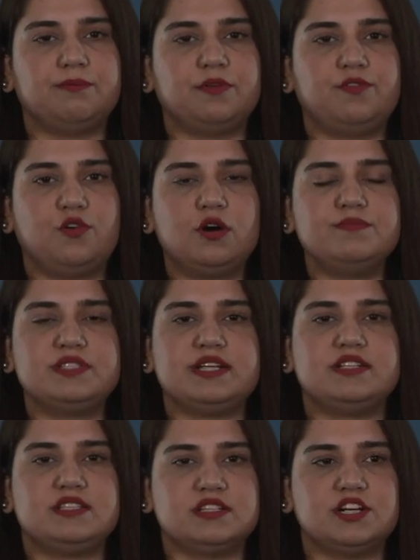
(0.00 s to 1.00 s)
performs
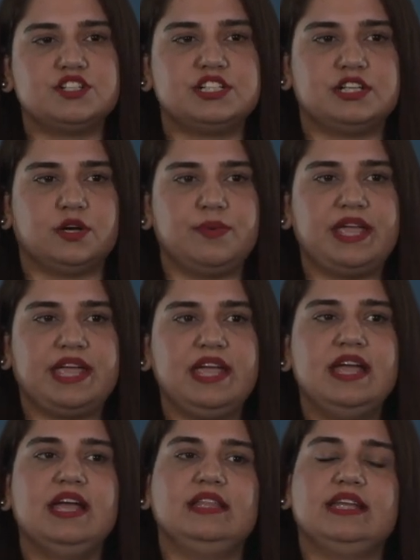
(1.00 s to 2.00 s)
its search in a way
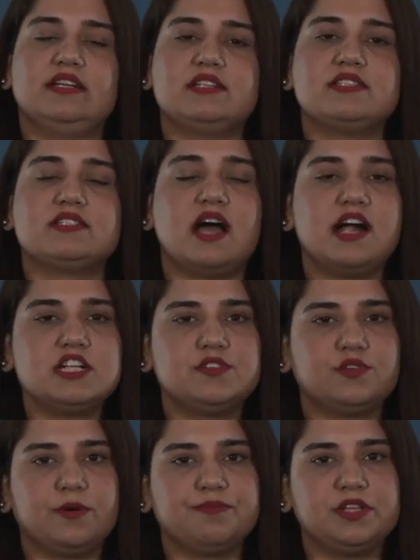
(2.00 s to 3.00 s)
that it starts
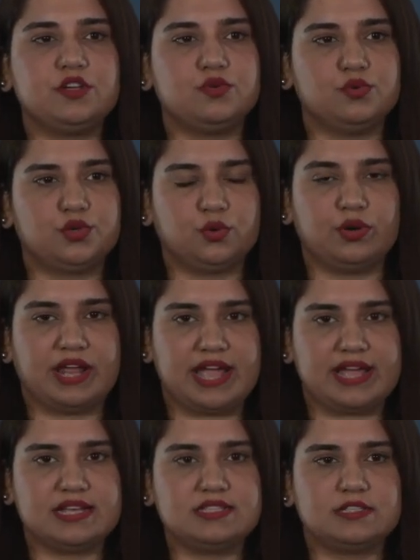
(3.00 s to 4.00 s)
from the root node
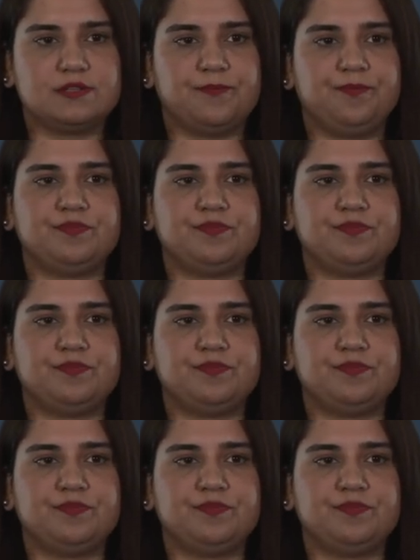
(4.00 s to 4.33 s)
S,